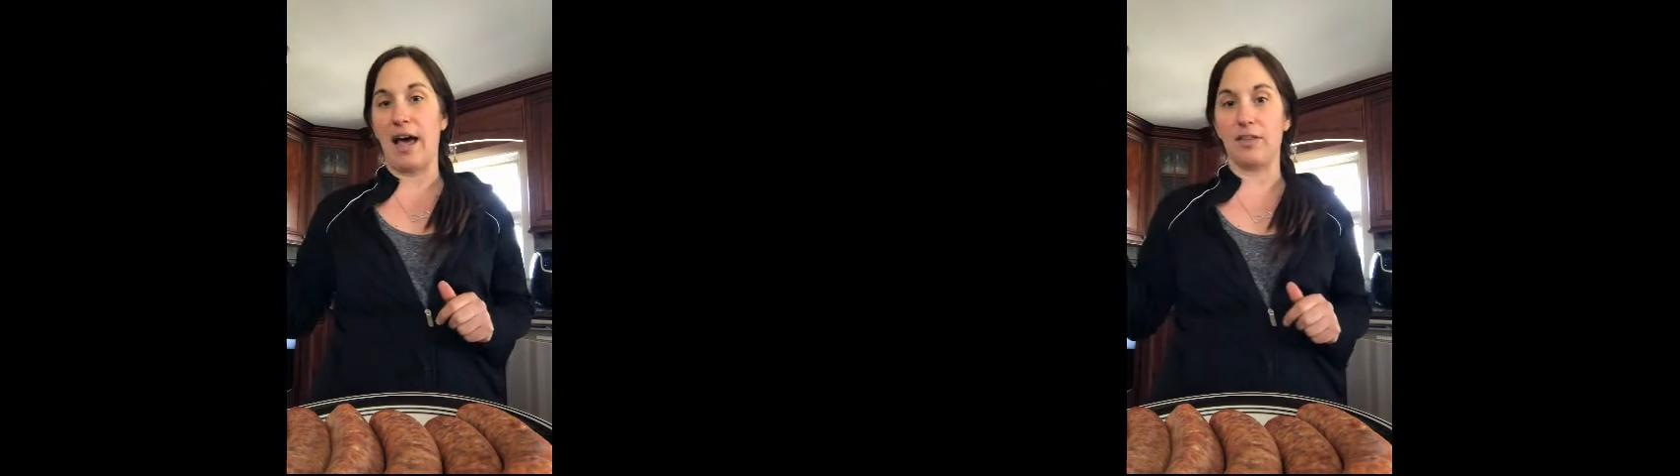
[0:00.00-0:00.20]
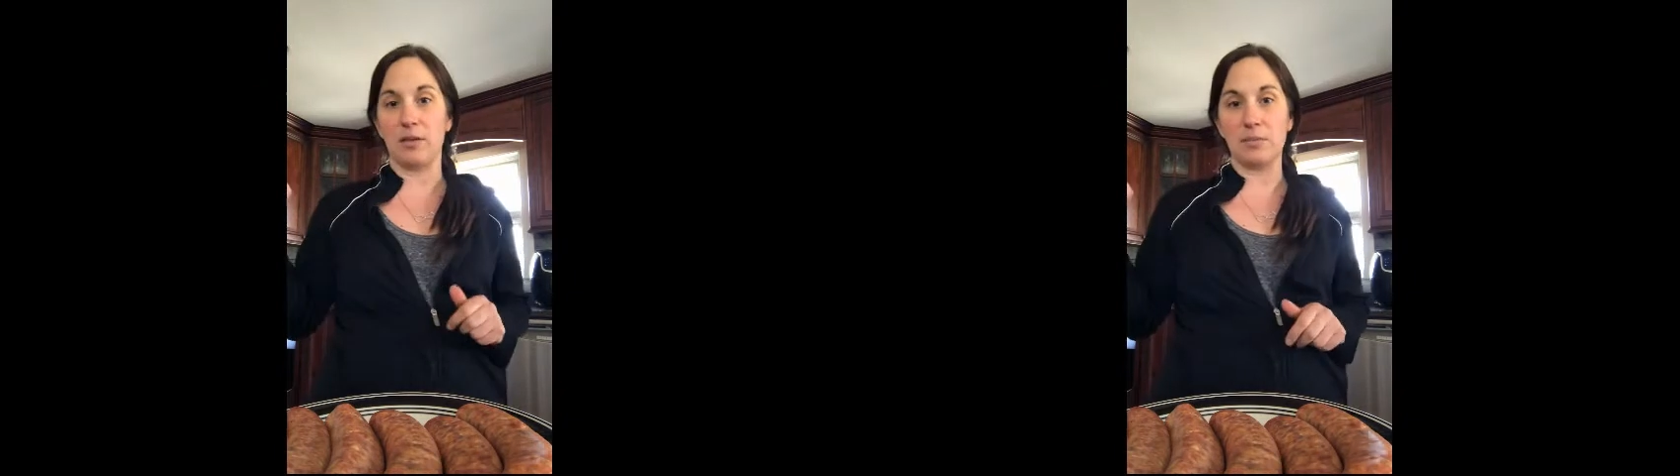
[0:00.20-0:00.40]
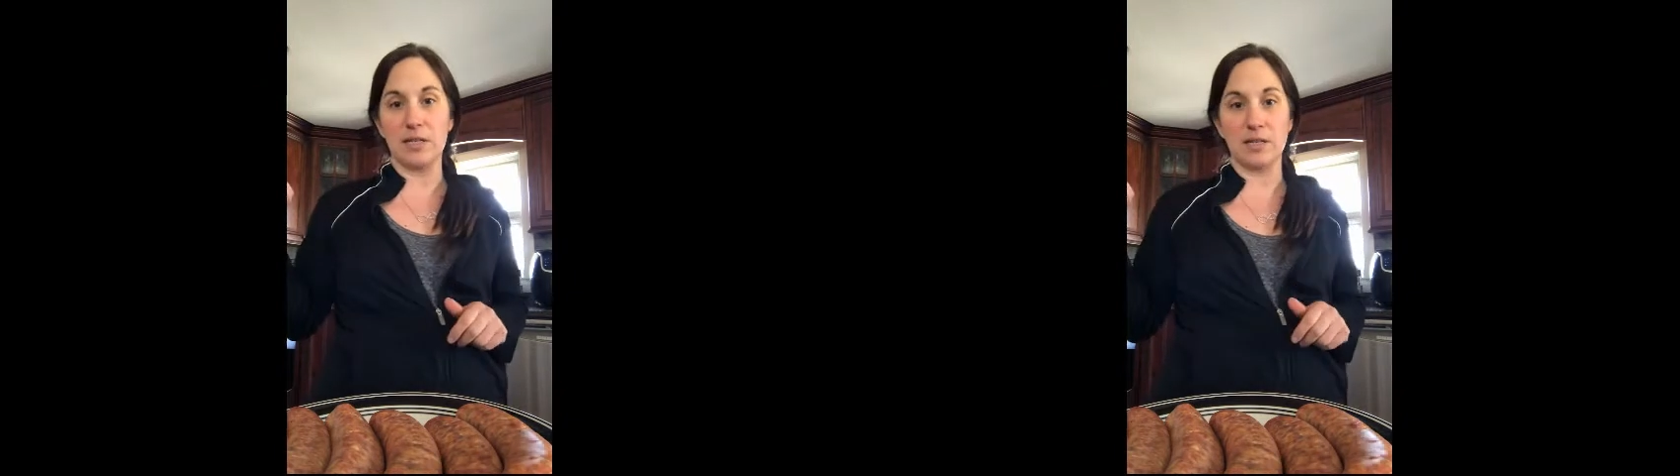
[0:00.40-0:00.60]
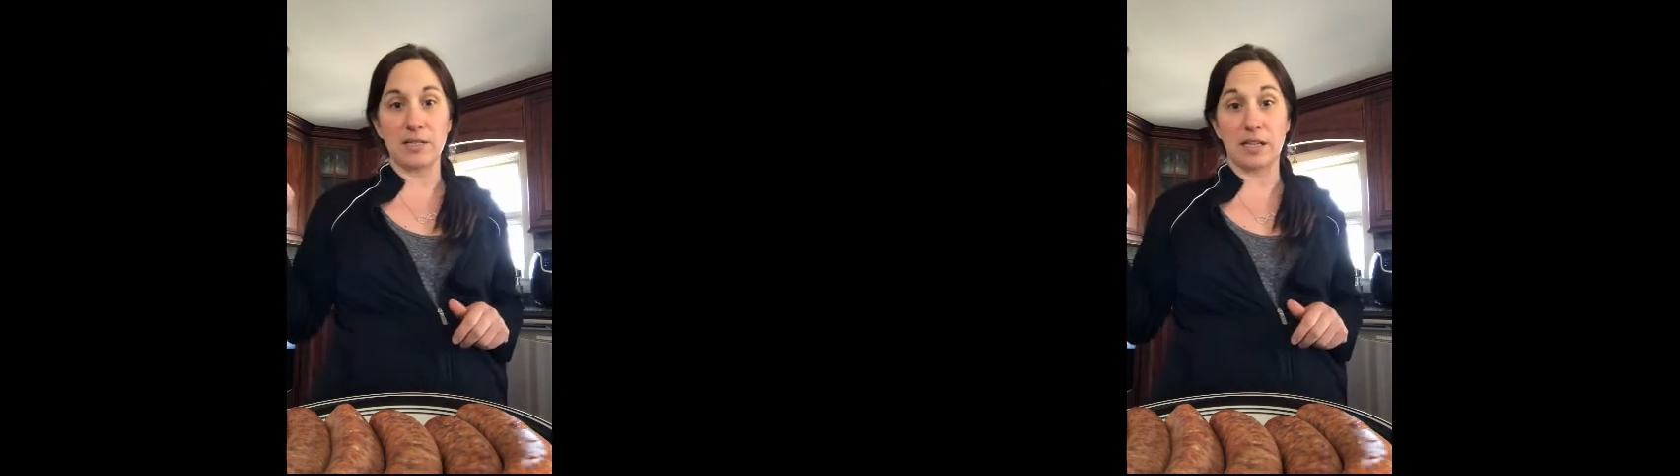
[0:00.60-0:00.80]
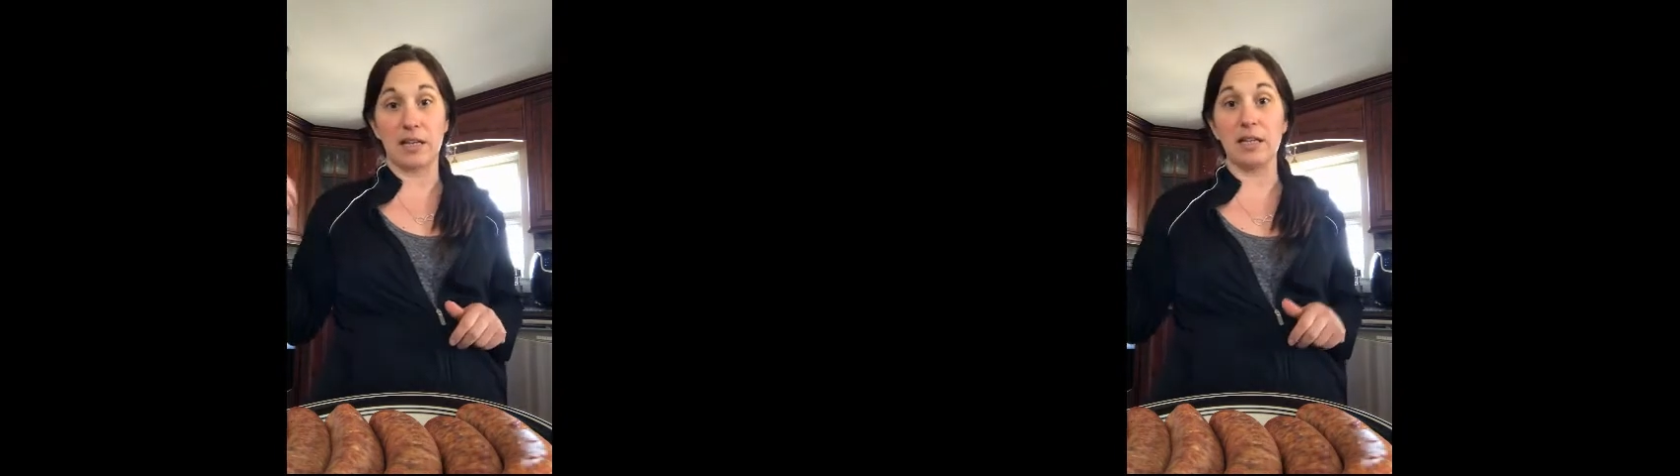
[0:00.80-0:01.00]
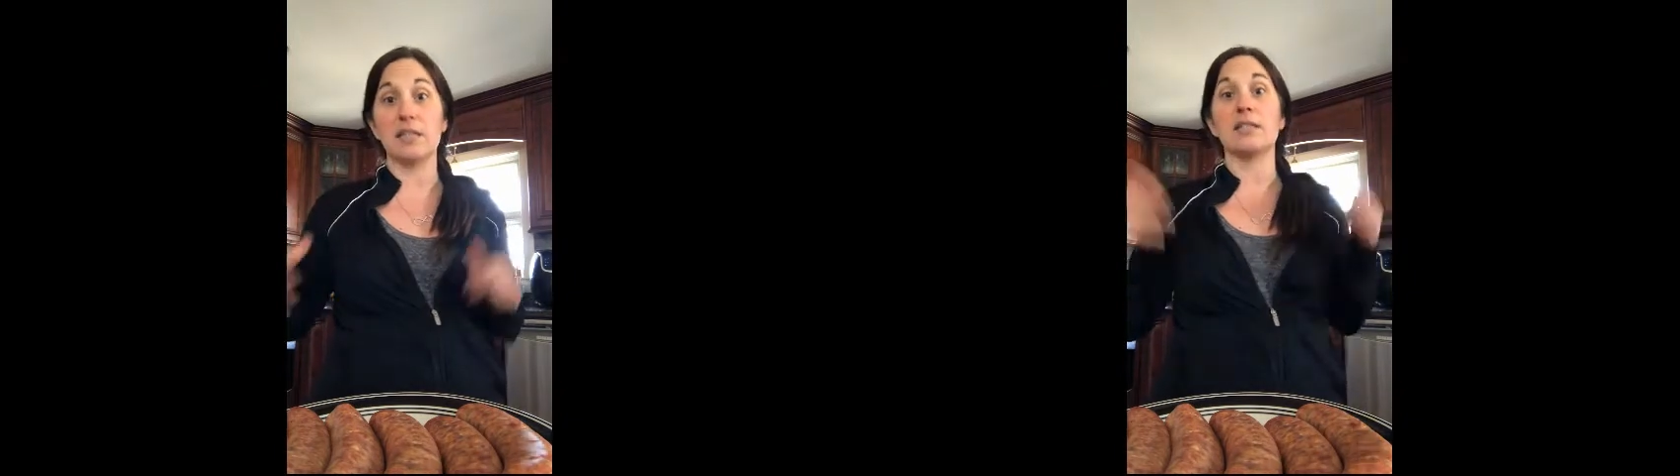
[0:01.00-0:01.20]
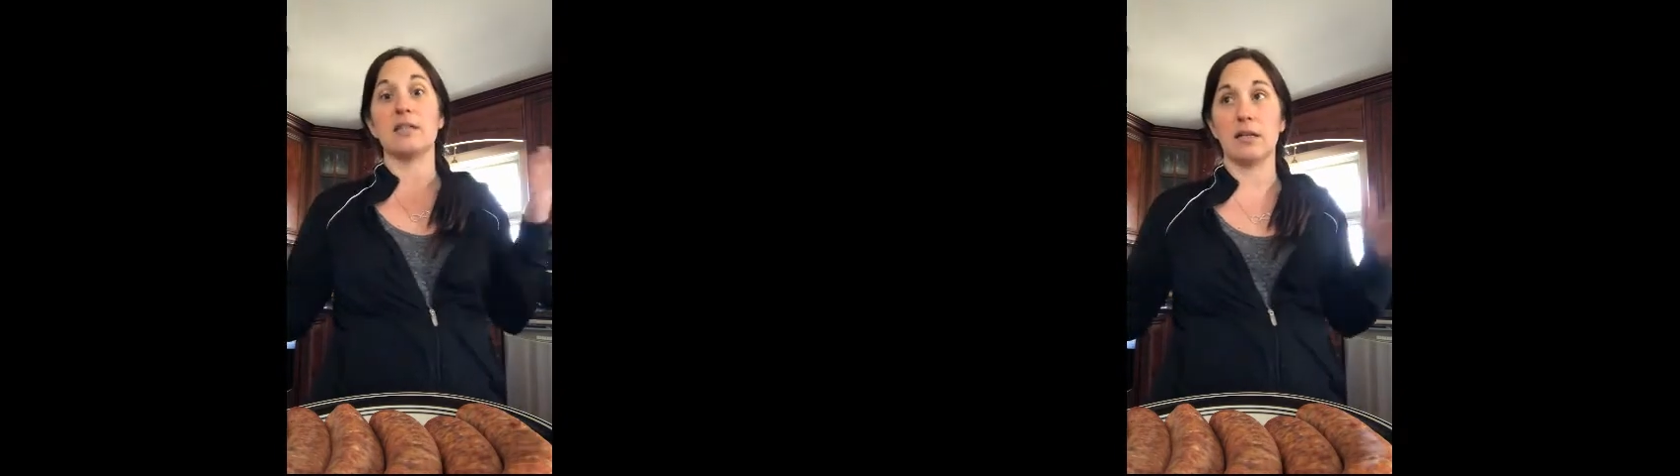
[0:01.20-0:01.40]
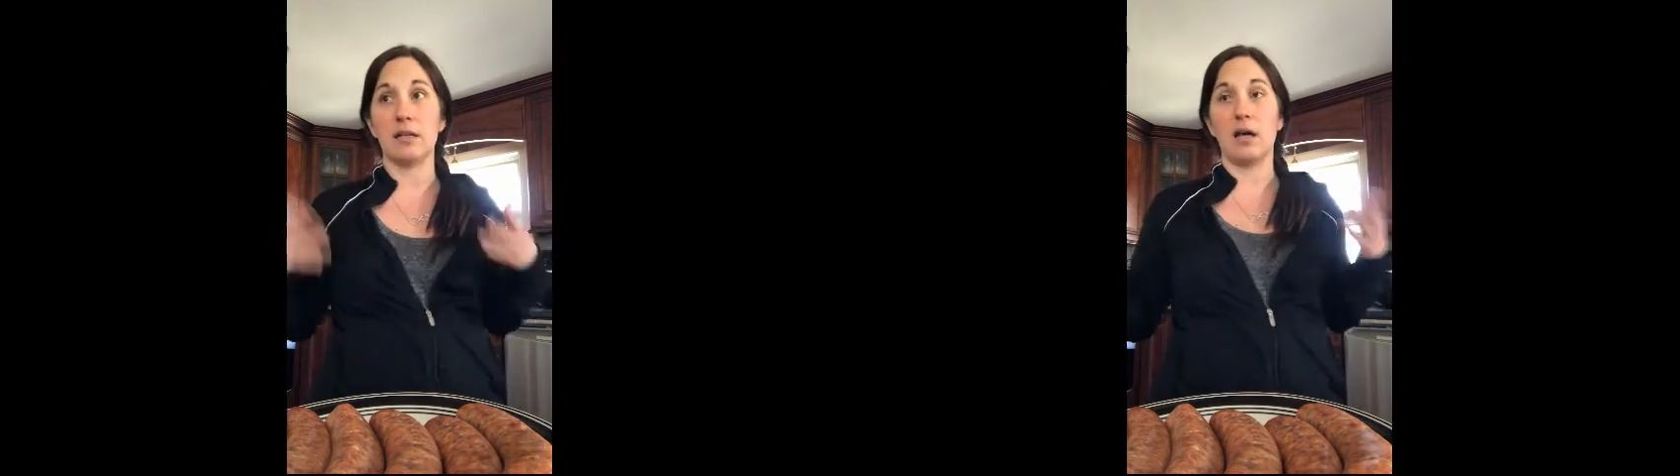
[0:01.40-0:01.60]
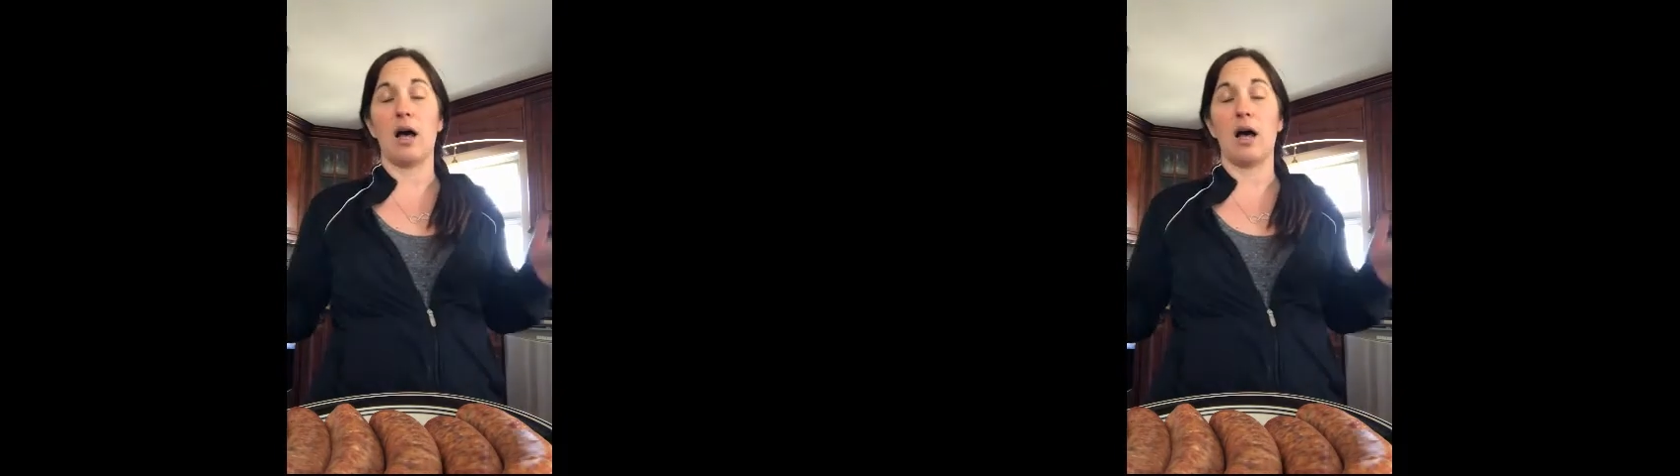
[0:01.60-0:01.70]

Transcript: add them to the skillet to